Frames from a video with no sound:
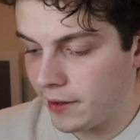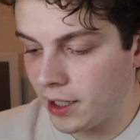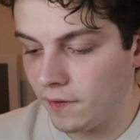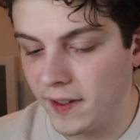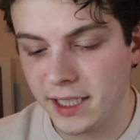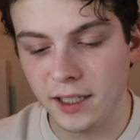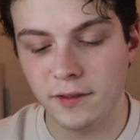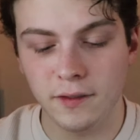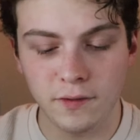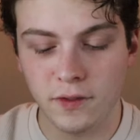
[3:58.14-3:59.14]
think A
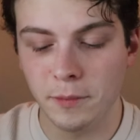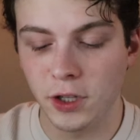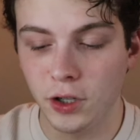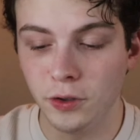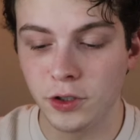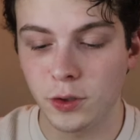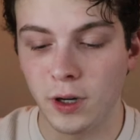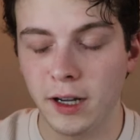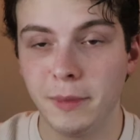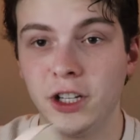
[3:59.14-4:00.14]
Visit from the Goon
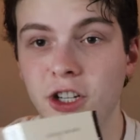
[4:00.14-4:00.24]
Squad by